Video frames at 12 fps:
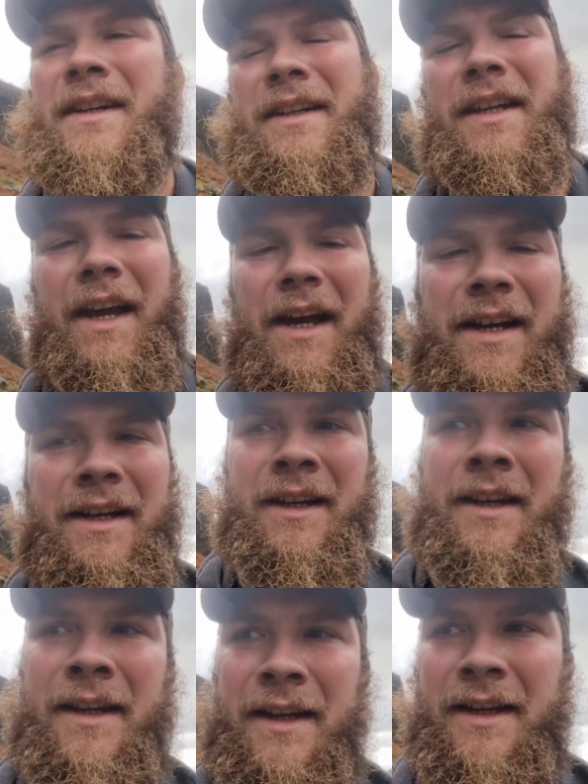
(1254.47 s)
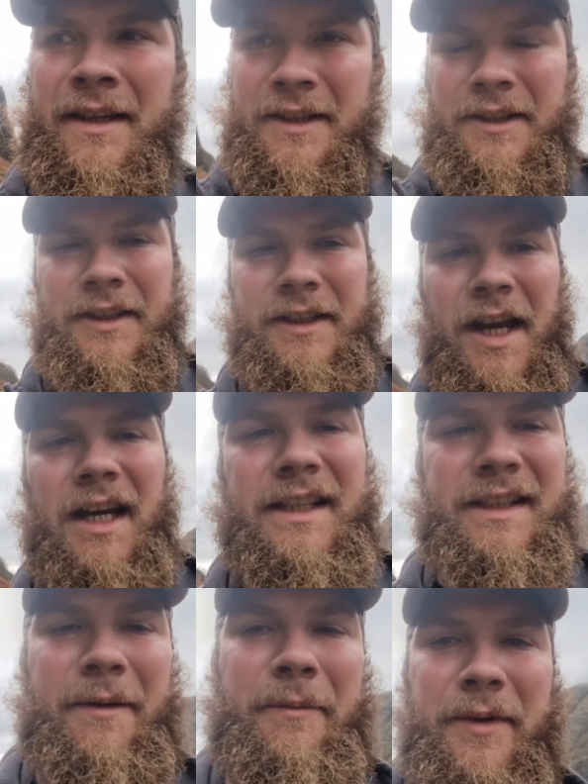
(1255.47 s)
yeah, it's just
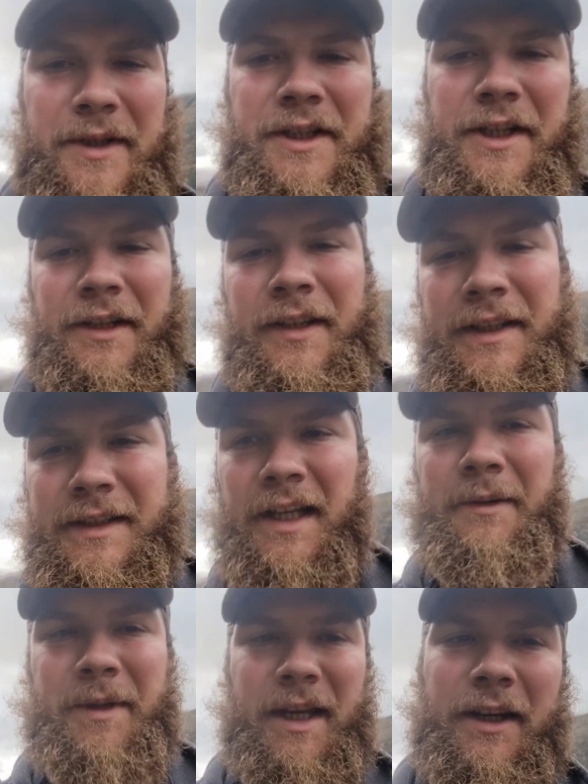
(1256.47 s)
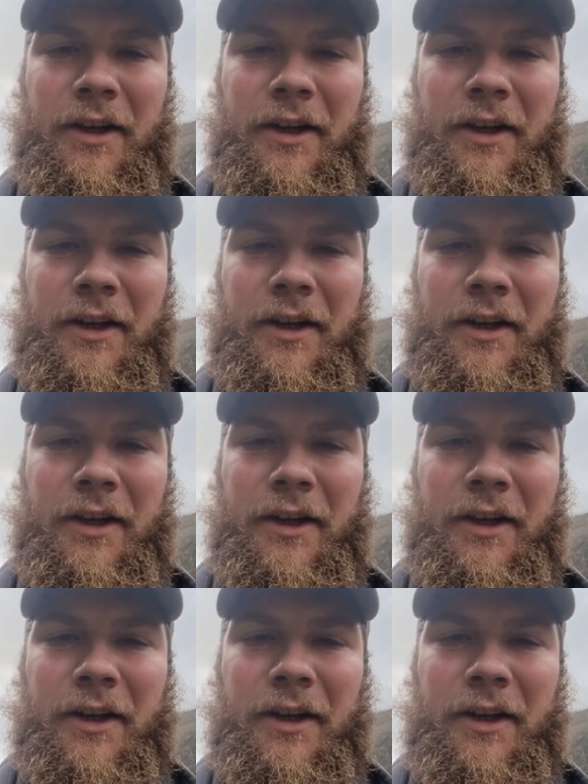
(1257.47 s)
nice temperature this time of year.